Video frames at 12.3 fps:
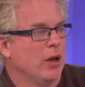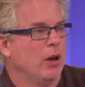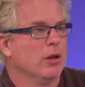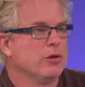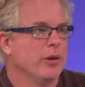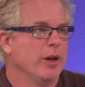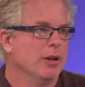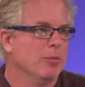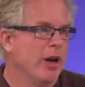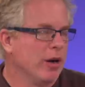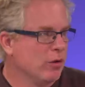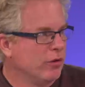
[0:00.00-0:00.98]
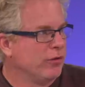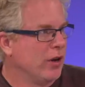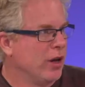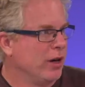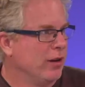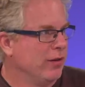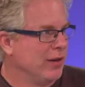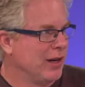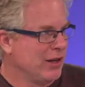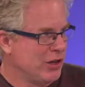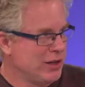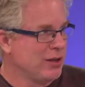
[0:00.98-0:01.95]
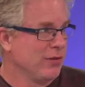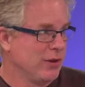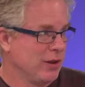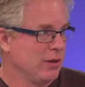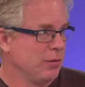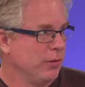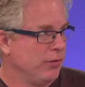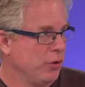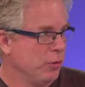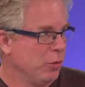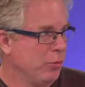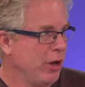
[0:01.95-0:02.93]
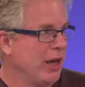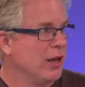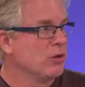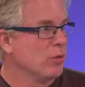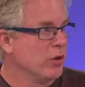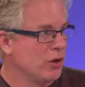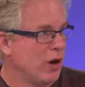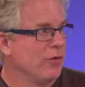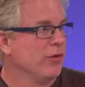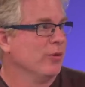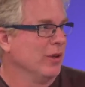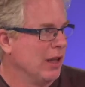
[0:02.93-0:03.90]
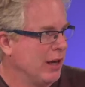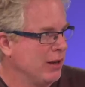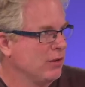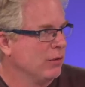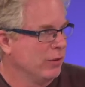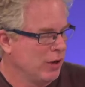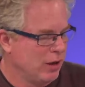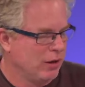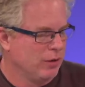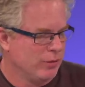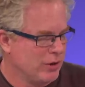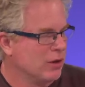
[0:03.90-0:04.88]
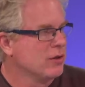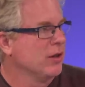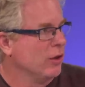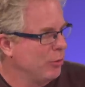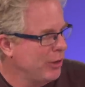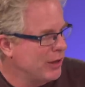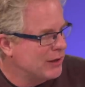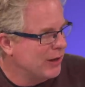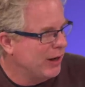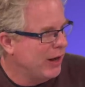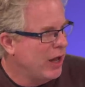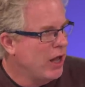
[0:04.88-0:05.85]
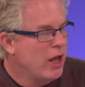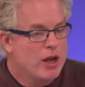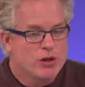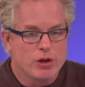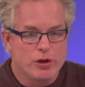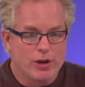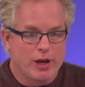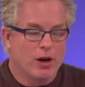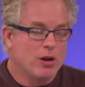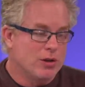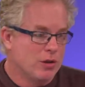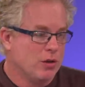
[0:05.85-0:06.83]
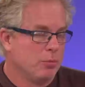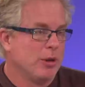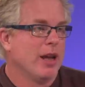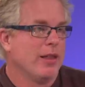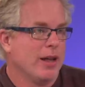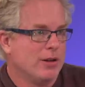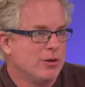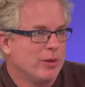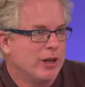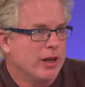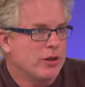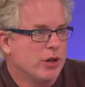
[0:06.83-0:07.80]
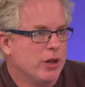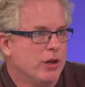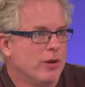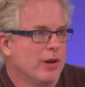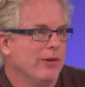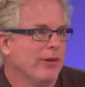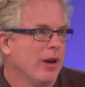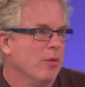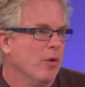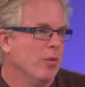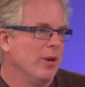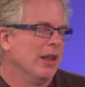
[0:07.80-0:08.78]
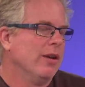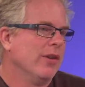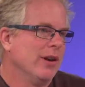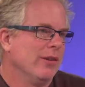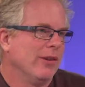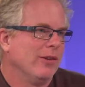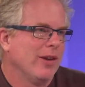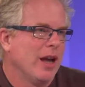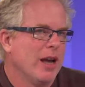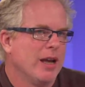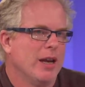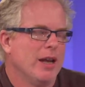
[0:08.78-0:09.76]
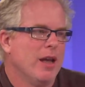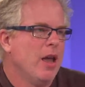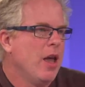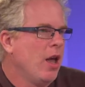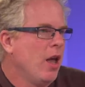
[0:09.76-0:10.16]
altering the microfauna of the digestive system of human beings, which often results in obesity. Yeah. So you can also apply that to addiction. You can say, well, we live in a society